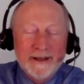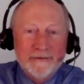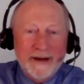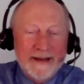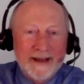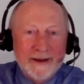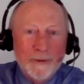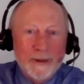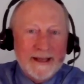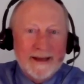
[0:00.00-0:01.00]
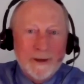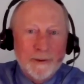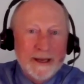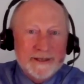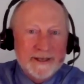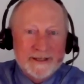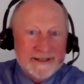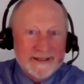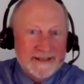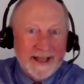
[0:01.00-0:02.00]
Find out what that equation is
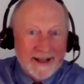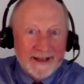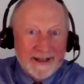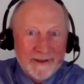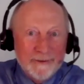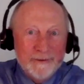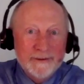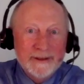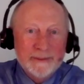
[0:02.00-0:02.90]
telling you.